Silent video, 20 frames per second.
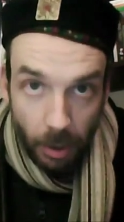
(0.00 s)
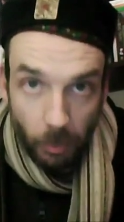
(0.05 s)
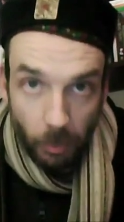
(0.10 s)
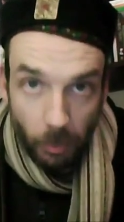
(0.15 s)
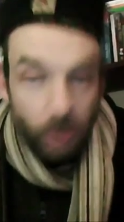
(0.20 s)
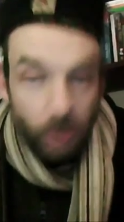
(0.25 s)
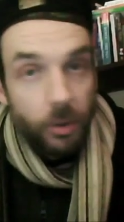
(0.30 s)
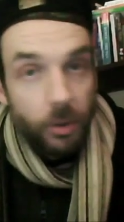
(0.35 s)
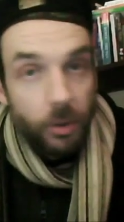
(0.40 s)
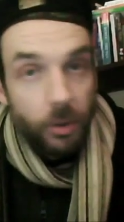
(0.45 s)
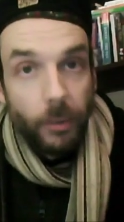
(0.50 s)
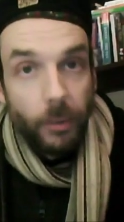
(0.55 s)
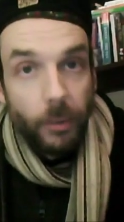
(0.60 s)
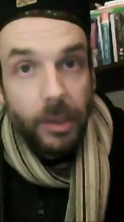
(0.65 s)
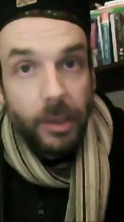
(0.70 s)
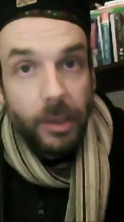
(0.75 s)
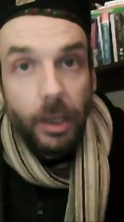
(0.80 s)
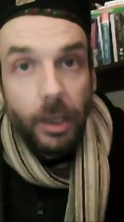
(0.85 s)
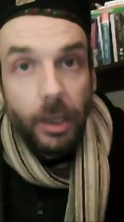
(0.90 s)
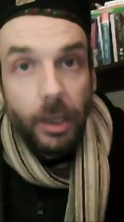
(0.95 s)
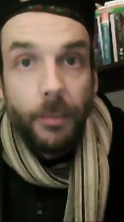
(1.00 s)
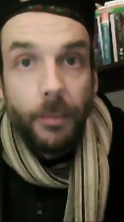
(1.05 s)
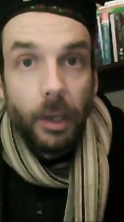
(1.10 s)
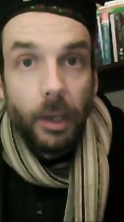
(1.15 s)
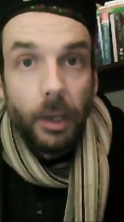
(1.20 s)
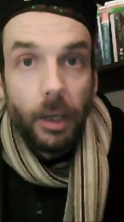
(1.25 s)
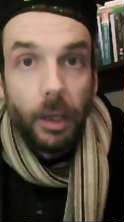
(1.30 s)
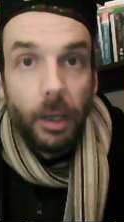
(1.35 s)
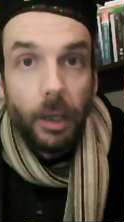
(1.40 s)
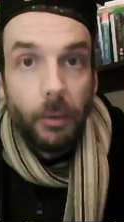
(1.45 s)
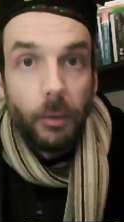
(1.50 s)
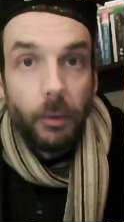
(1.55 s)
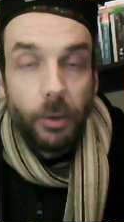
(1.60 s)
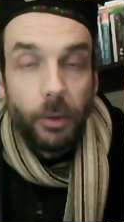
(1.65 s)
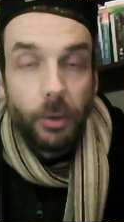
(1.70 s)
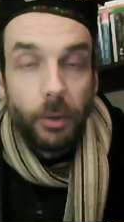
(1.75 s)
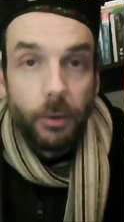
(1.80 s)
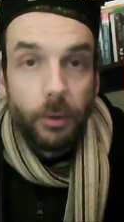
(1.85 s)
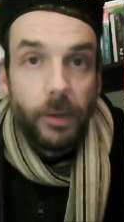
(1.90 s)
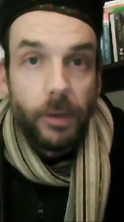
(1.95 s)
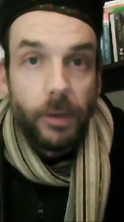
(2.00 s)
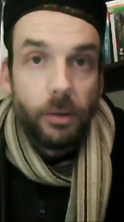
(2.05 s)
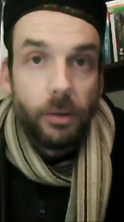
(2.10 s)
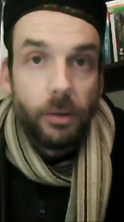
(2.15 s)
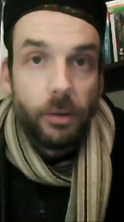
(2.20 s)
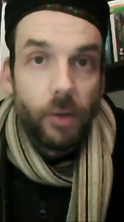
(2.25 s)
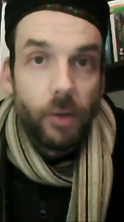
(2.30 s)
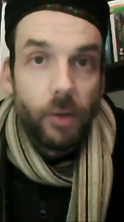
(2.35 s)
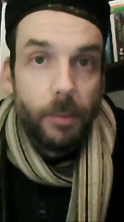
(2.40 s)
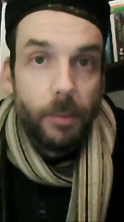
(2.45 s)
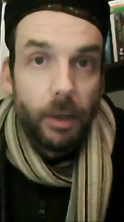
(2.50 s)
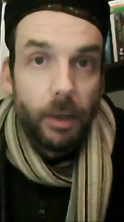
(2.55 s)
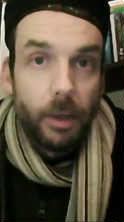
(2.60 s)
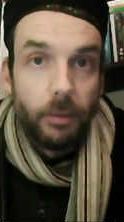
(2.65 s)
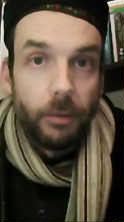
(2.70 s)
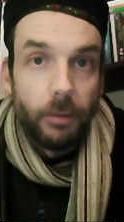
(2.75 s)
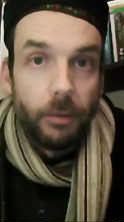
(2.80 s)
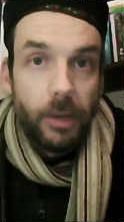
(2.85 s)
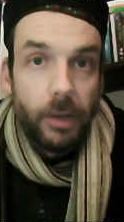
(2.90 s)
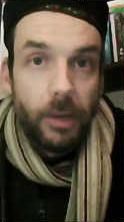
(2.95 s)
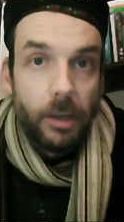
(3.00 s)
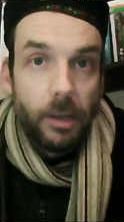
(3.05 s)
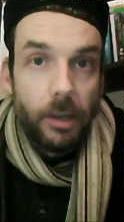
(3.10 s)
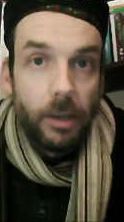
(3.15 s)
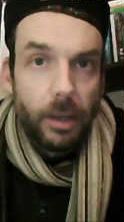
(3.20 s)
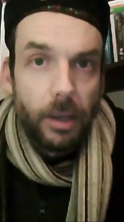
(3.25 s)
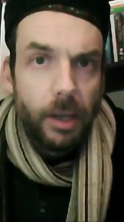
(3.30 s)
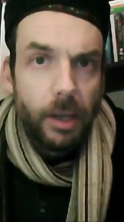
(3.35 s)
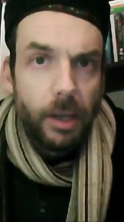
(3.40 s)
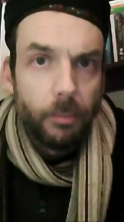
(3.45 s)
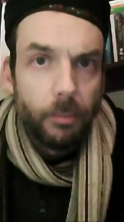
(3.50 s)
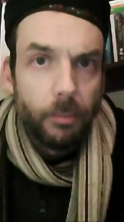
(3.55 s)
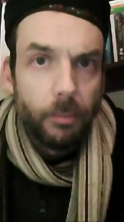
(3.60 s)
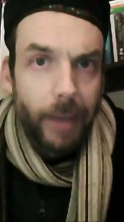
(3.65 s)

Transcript: which I just saw recently, uh, which also features James Gandolfini's, I think,